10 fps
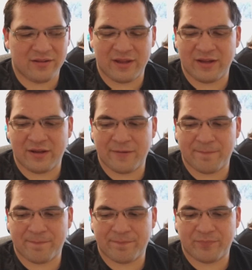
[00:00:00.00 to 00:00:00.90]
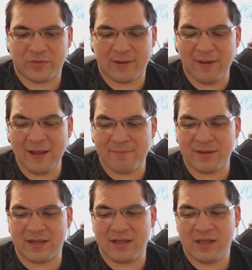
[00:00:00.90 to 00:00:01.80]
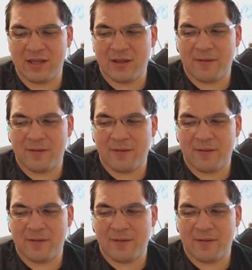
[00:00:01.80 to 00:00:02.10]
Like, he might be,